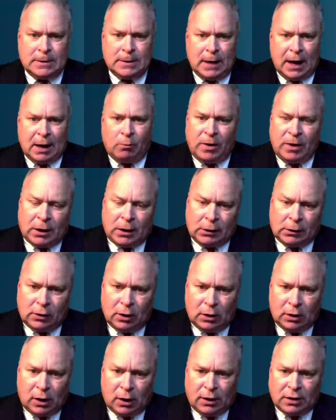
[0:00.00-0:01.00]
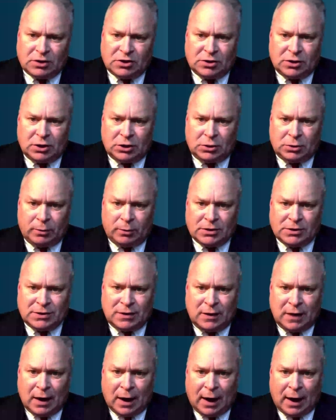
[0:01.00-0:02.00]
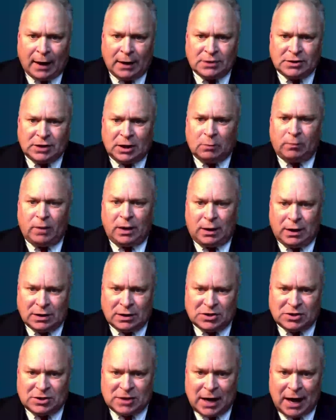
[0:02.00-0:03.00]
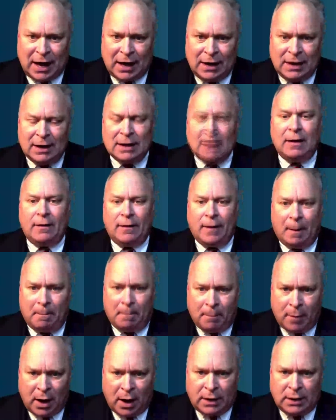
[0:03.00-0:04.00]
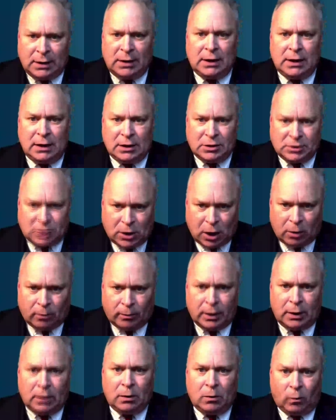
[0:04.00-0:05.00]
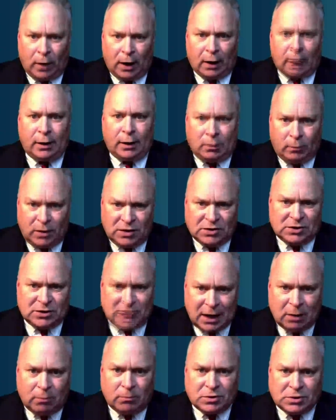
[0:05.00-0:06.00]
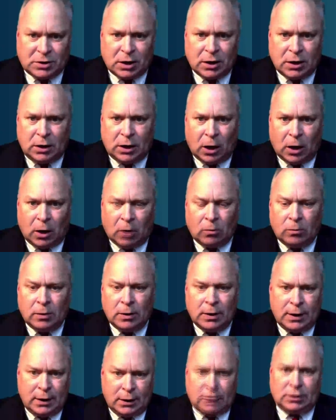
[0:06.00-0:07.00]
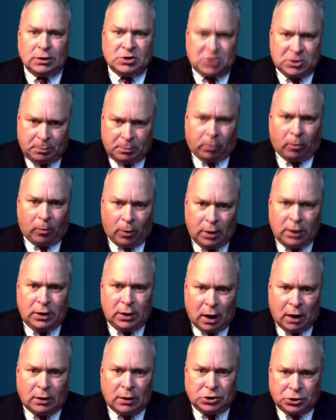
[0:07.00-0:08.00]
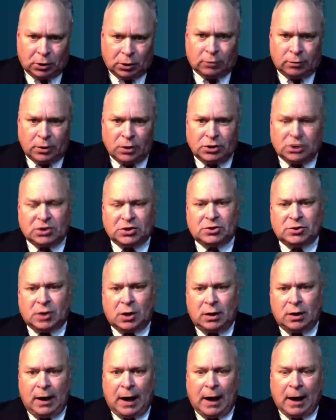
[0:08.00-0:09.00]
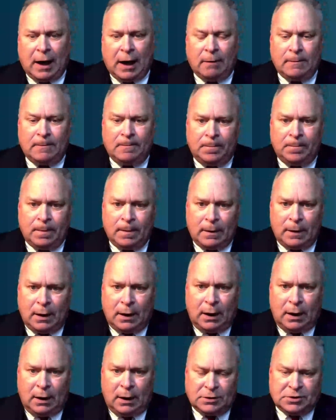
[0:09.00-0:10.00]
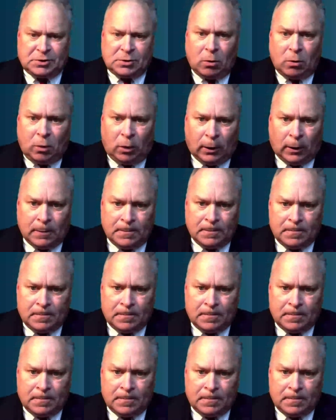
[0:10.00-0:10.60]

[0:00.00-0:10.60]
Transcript: And we can look our constituents in the eyes and we can say the money is going where we said it was going to go to support young children just starting out in school.